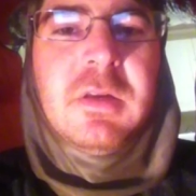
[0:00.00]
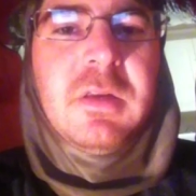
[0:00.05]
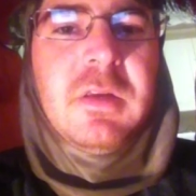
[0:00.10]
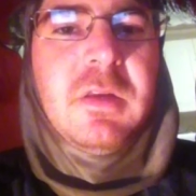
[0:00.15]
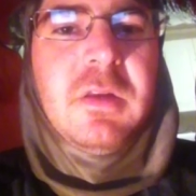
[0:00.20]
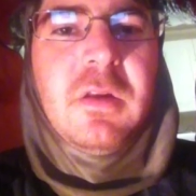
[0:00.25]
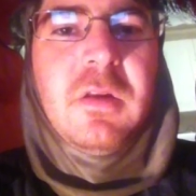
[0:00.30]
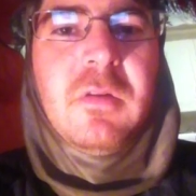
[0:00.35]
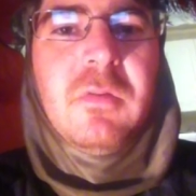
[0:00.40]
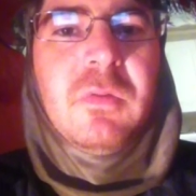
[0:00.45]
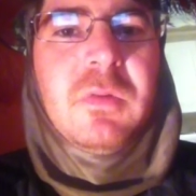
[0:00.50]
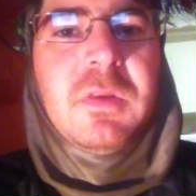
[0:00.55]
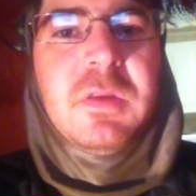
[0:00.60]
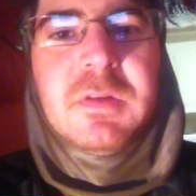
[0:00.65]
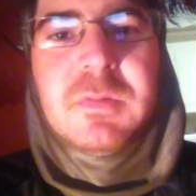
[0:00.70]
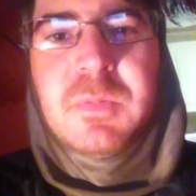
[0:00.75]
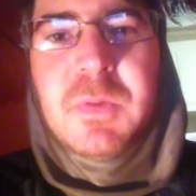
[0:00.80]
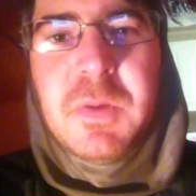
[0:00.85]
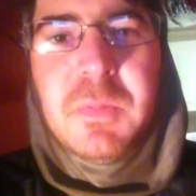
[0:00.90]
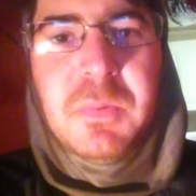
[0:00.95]
You know, with
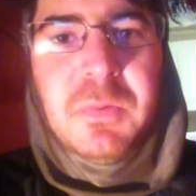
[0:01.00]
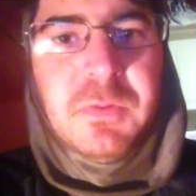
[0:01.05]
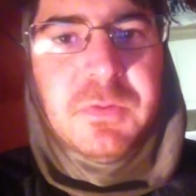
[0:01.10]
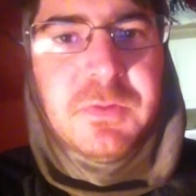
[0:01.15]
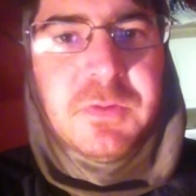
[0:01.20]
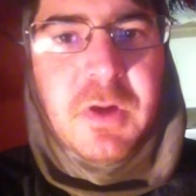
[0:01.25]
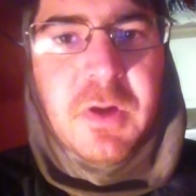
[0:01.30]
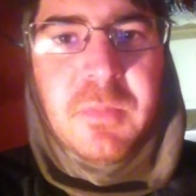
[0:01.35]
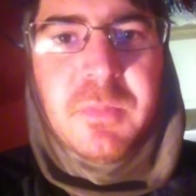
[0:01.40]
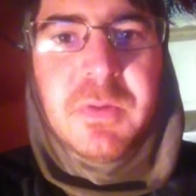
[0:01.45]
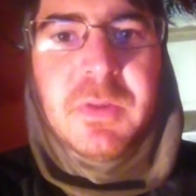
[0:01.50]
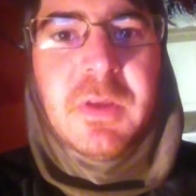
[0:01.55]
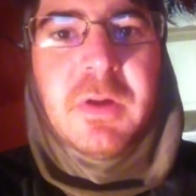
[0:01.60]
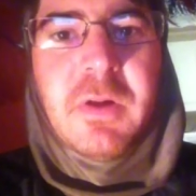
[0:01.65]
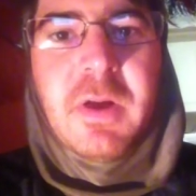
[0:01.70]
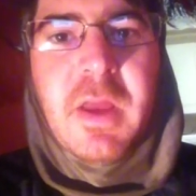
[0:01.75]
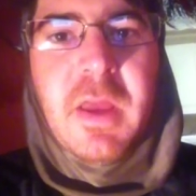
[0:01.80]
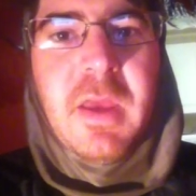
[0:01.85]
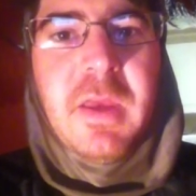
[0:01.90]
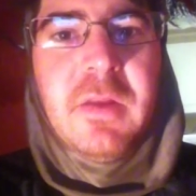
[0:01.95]
these people dumping
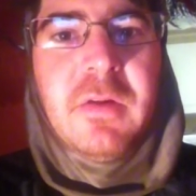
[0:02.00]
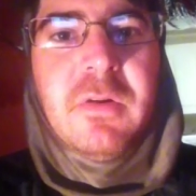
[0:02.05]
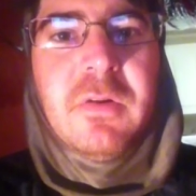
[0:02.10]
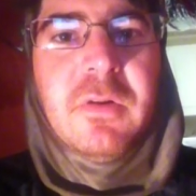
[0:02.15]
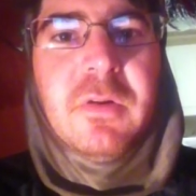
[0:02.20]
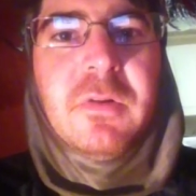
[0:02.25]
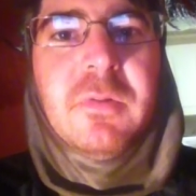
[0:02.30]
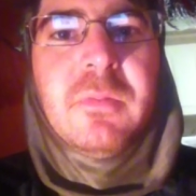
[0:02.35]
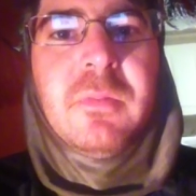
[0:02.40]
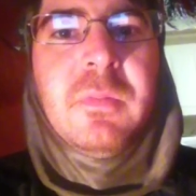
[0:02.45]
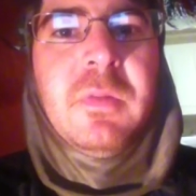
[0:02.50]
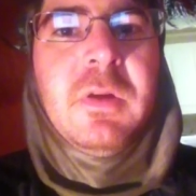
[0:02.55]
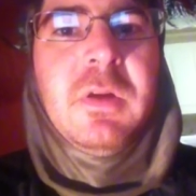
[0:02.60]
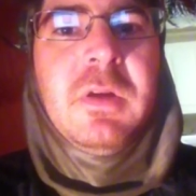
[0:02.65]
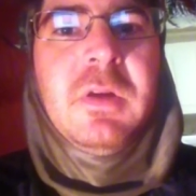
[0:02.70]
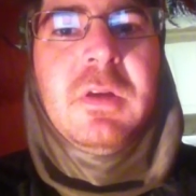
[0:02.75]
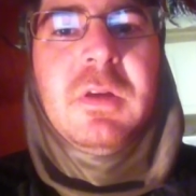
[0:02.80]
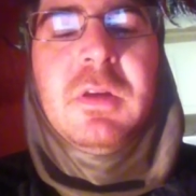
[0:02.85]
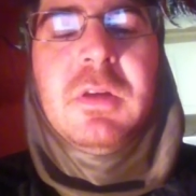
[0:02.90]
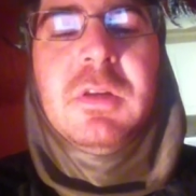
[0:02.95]
their hate on them
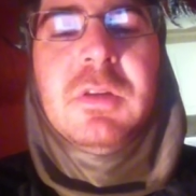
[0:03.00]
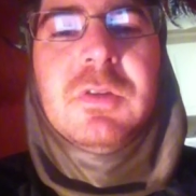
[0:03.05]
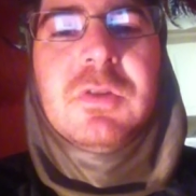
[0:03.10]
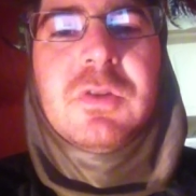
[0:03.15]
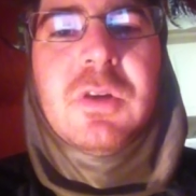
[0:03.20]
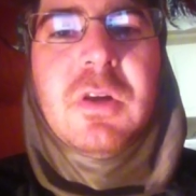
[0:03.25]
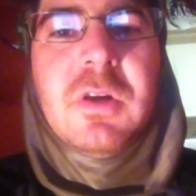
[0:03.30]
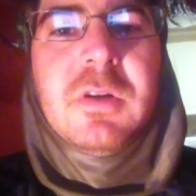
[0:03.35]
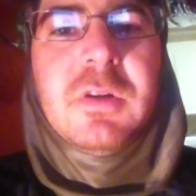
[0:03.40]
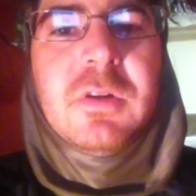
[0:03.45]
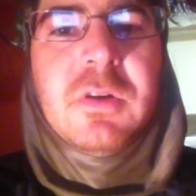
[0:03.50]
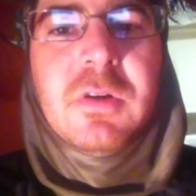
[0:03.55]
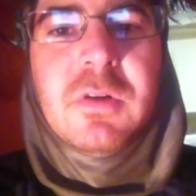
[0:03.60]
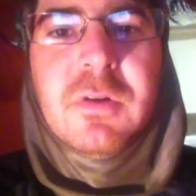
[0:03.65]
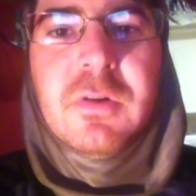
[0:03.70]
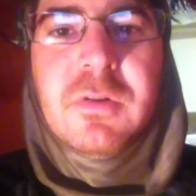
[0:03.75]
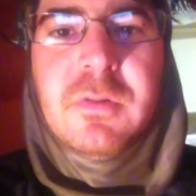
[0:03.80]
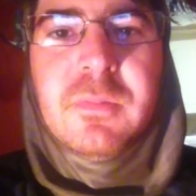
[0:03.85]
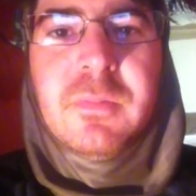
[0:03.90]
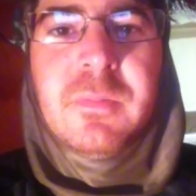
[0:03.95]
and trying to
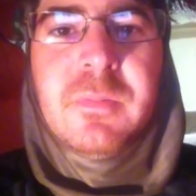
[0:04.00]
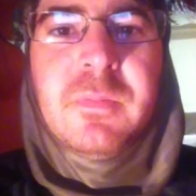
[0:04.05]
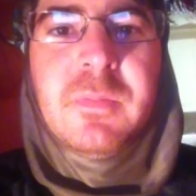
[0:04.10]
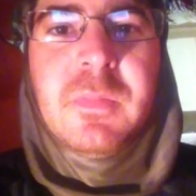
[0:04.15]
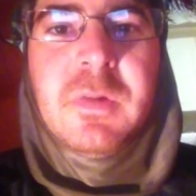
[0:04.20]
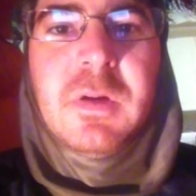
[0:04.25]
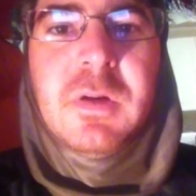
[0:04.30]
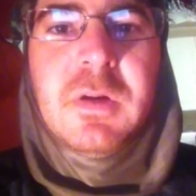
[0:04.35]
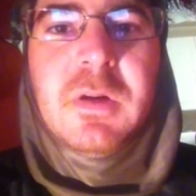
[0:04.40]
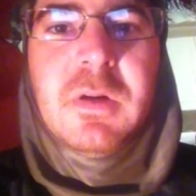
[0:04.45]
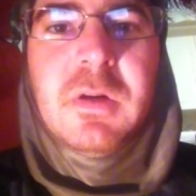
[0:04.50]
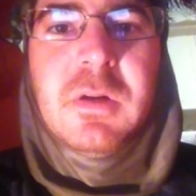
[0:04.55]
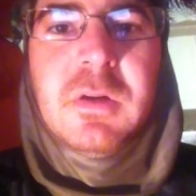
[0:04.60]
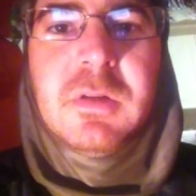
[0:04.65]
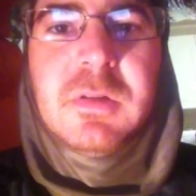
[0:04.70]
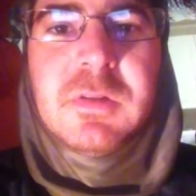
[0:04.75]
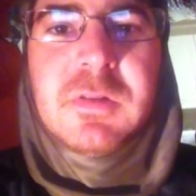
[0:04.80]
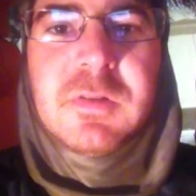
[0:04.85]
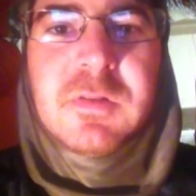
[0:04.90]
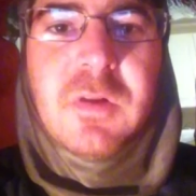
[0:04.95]
hurt them
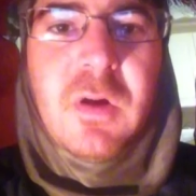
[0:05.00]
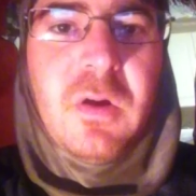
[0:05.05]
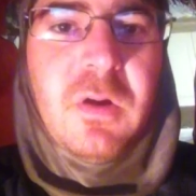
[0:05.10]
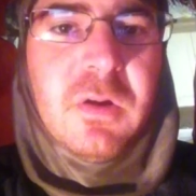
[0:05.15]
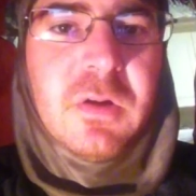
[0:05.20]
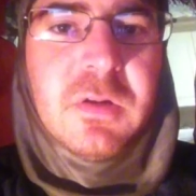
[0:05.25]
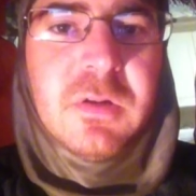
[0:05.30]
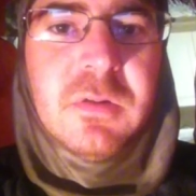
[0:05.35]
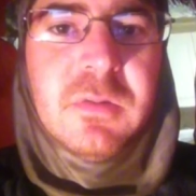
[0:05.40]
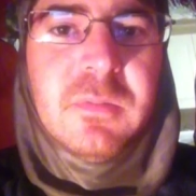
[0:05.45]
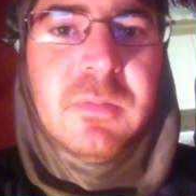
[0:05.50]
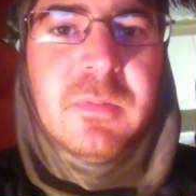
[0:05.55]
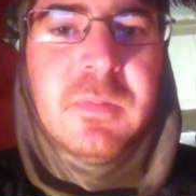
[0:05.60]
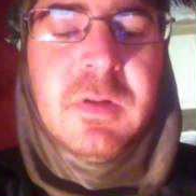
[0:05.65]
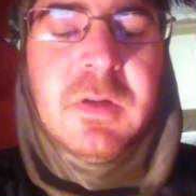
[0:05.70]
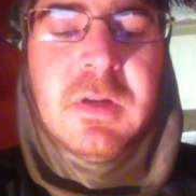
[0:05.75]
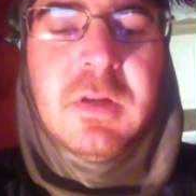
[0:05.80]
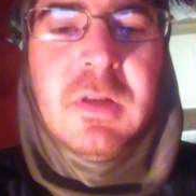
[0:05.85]
and stalking them.